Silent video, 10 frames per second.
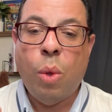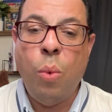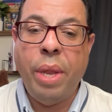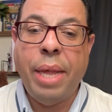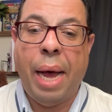
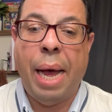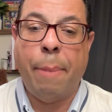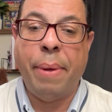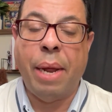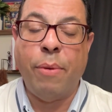when that
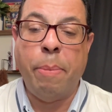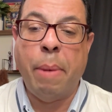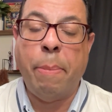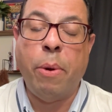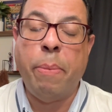happened, I
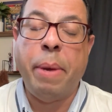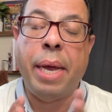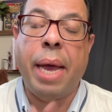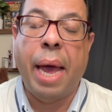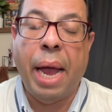remember
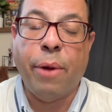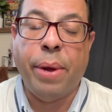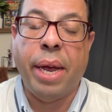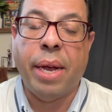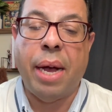being
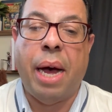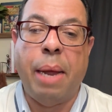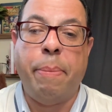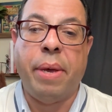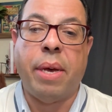angry at
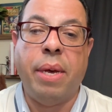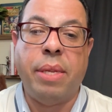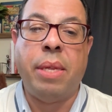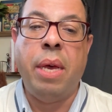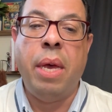God,
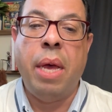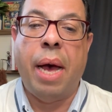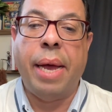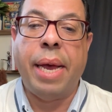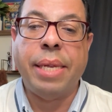because
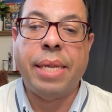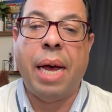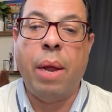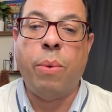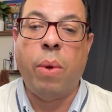I asked
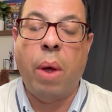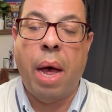God,